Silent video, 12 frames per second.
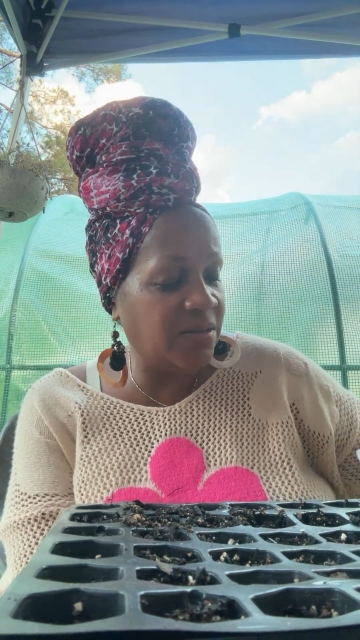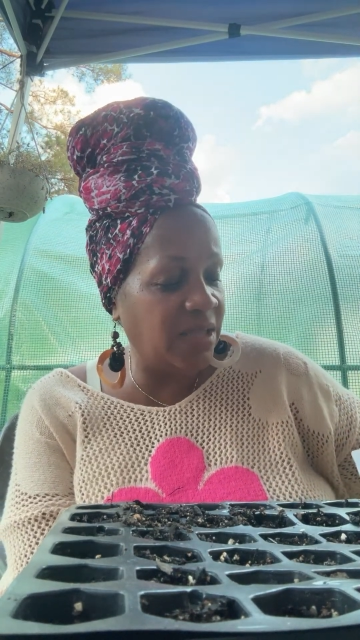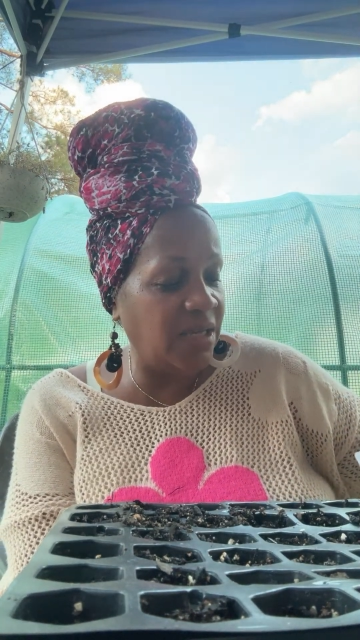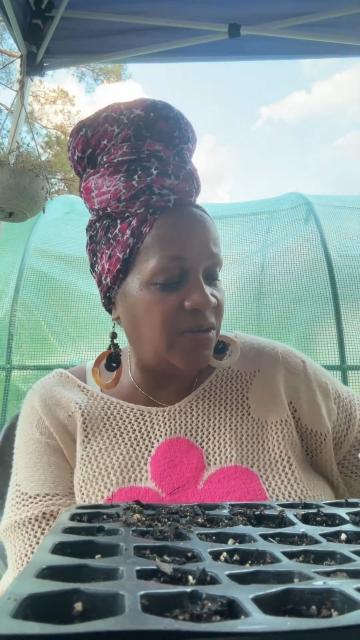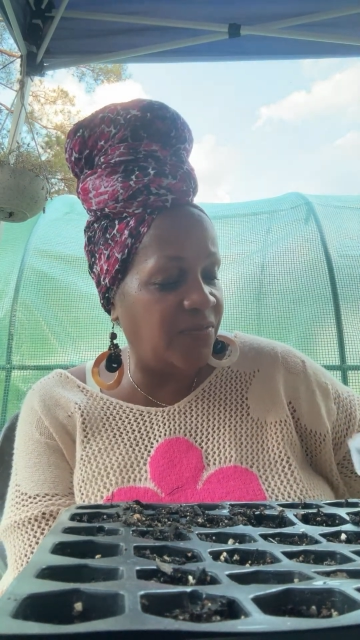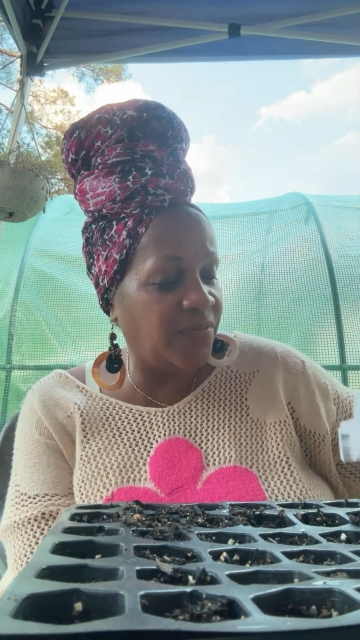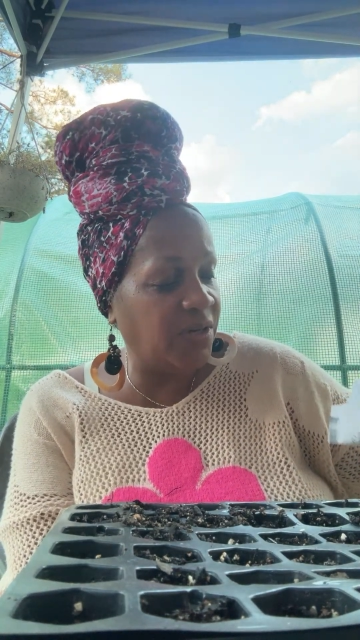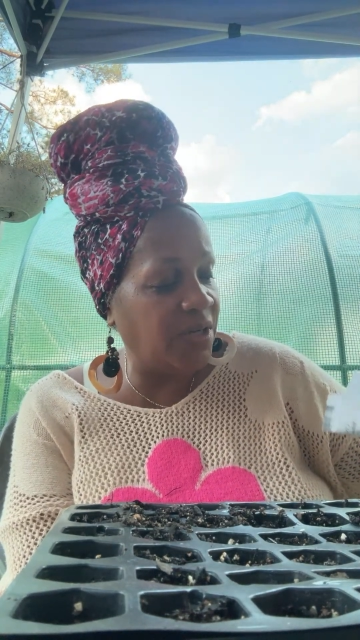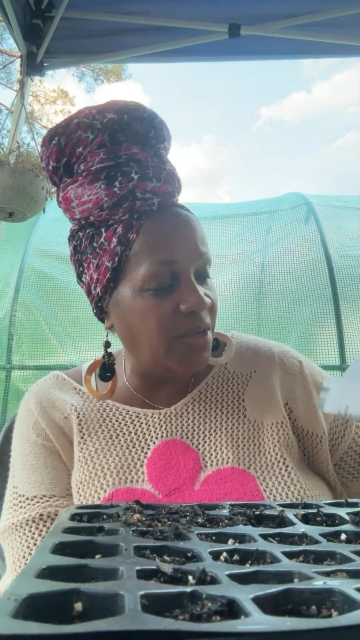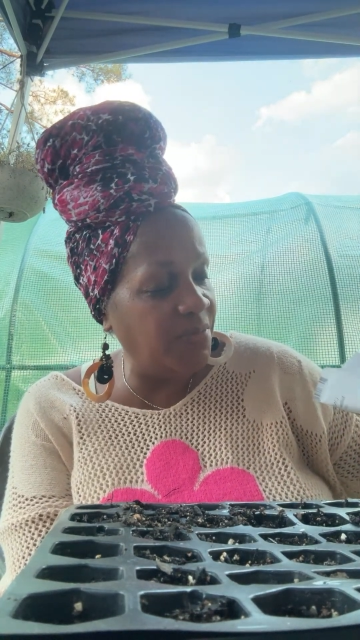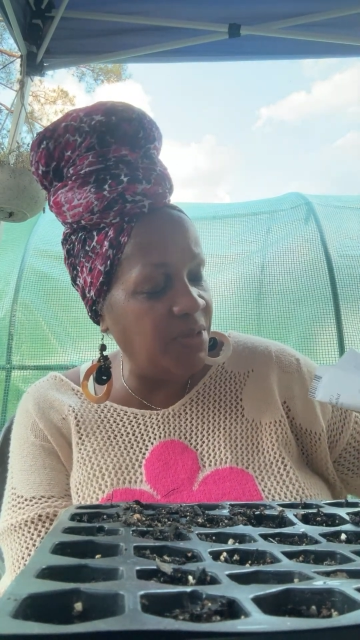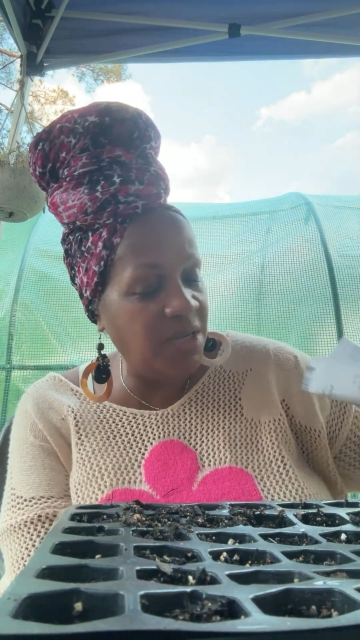Thank you for
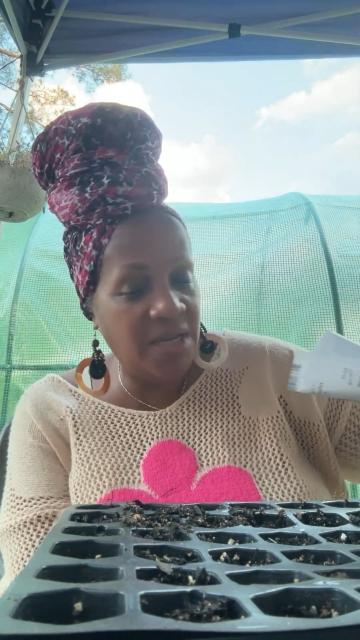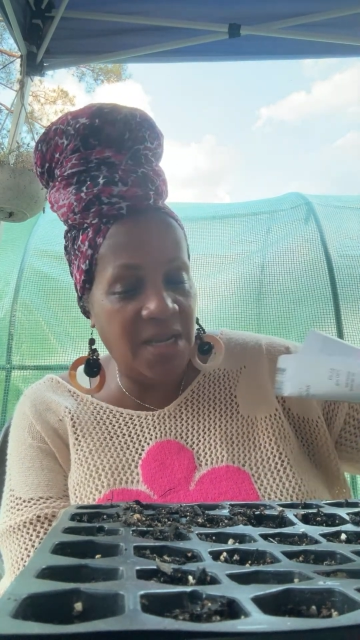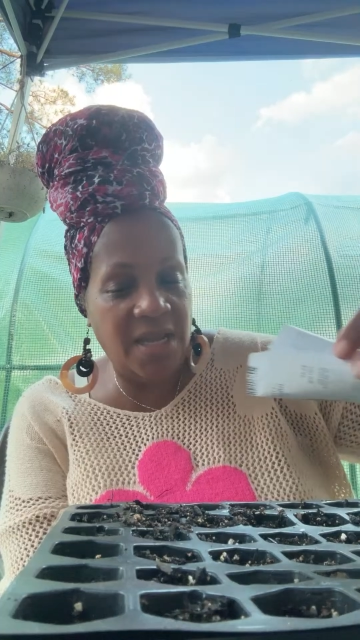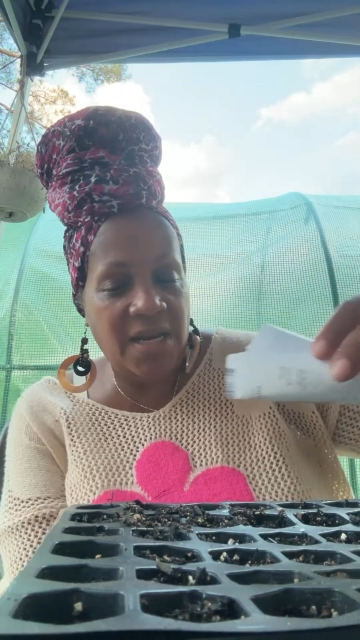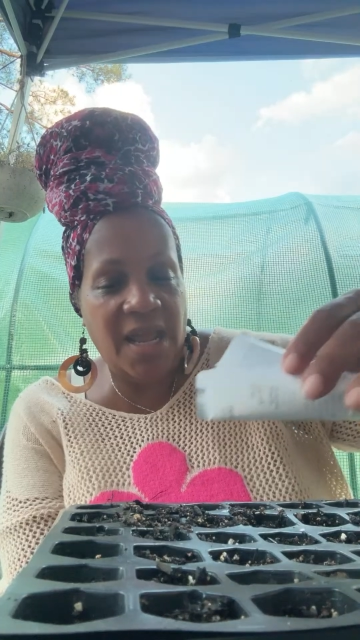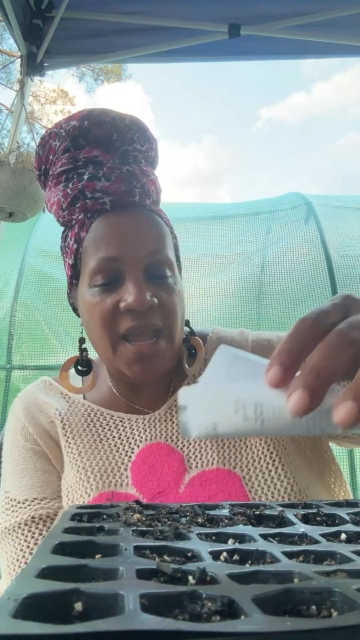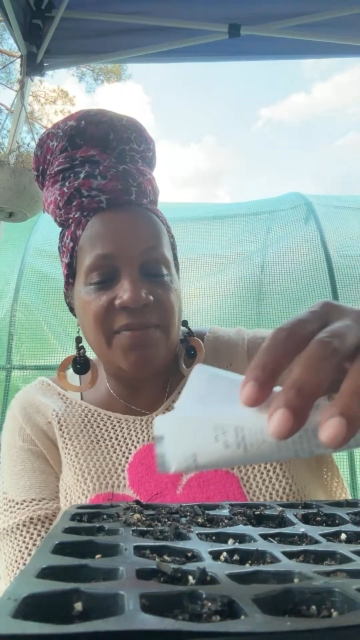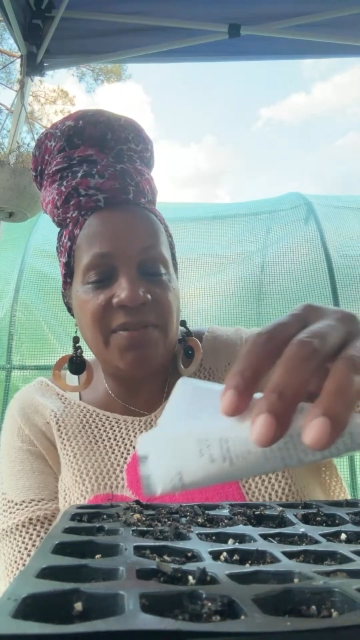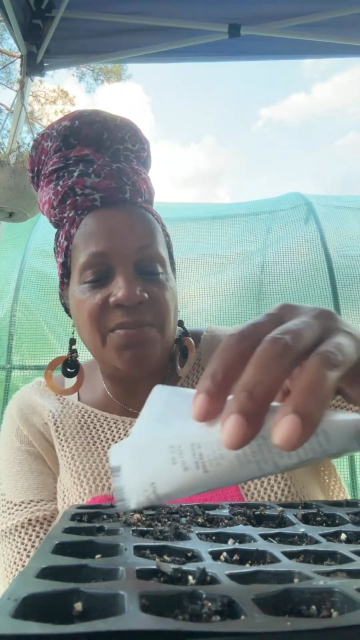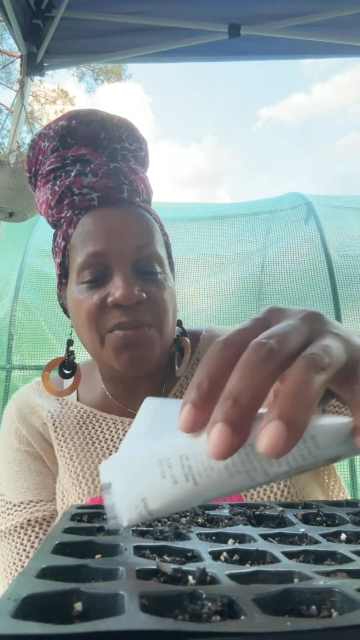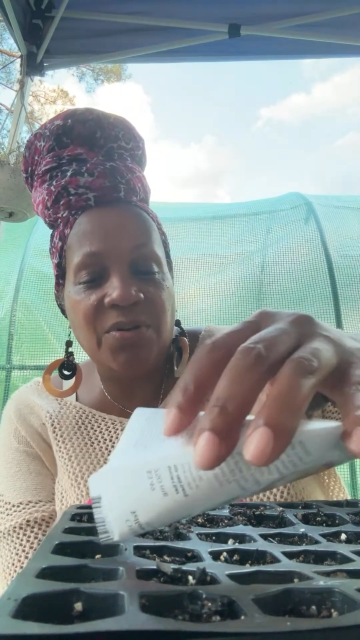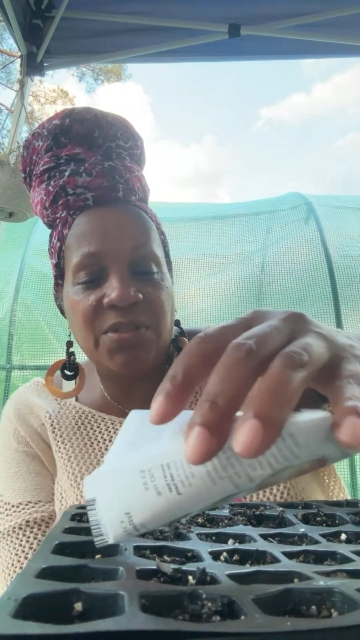coming, and have
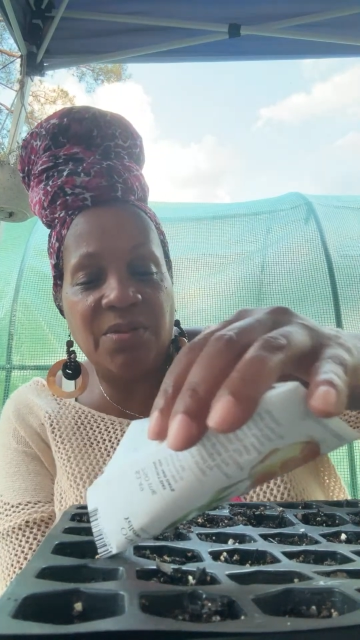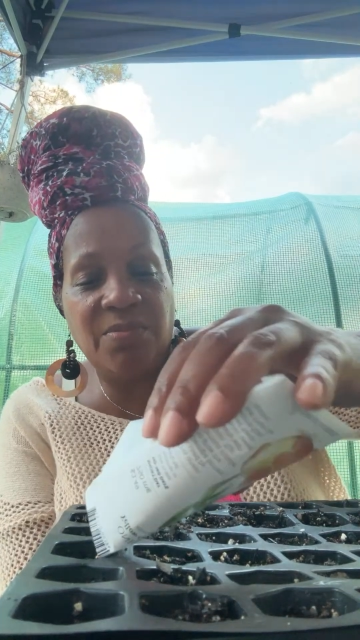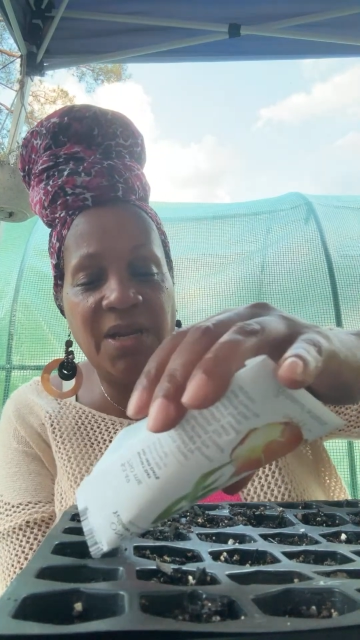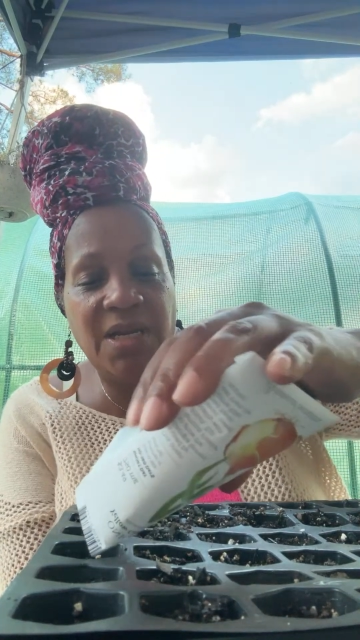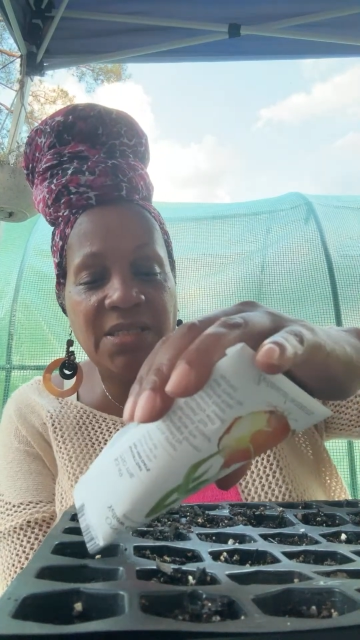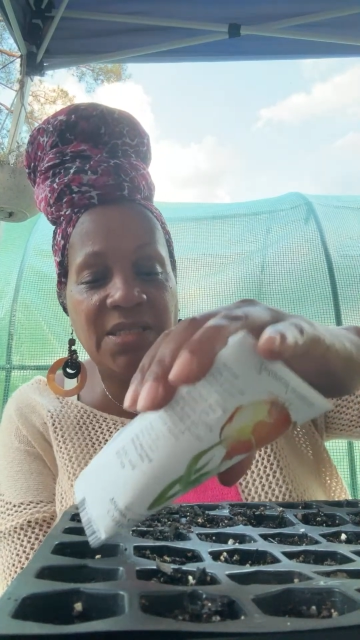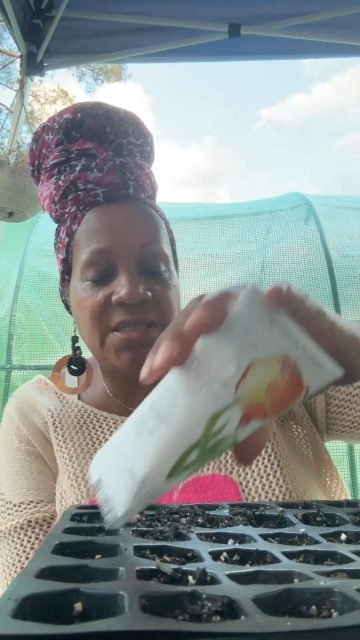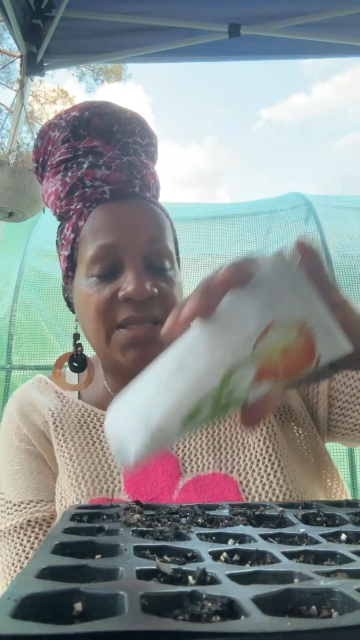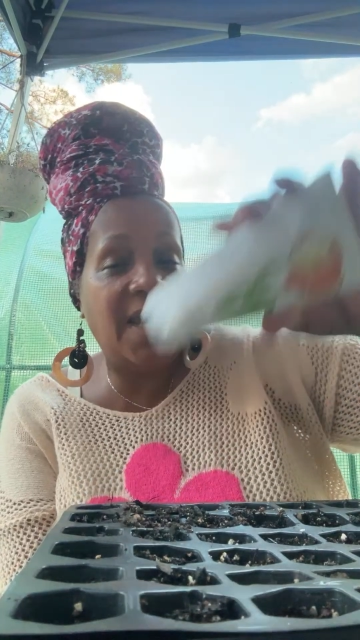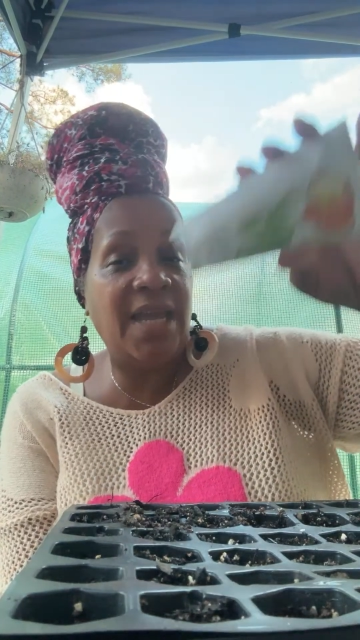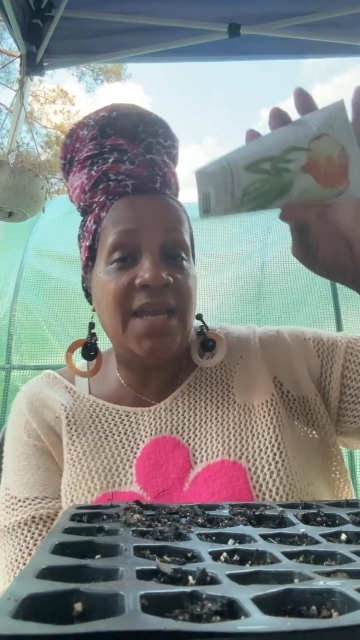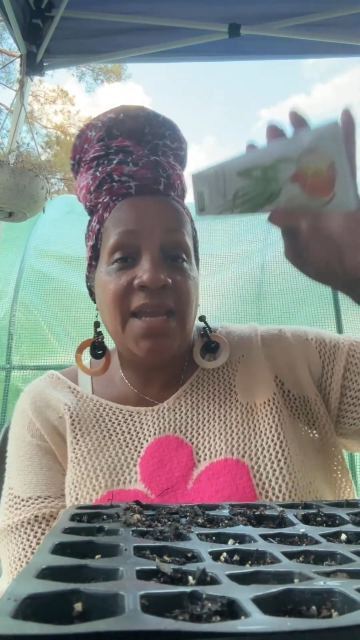the most amazing
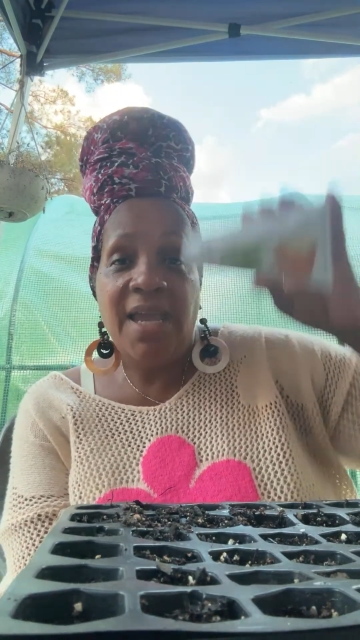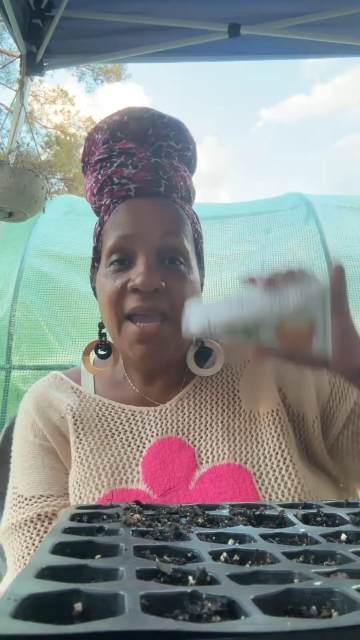day.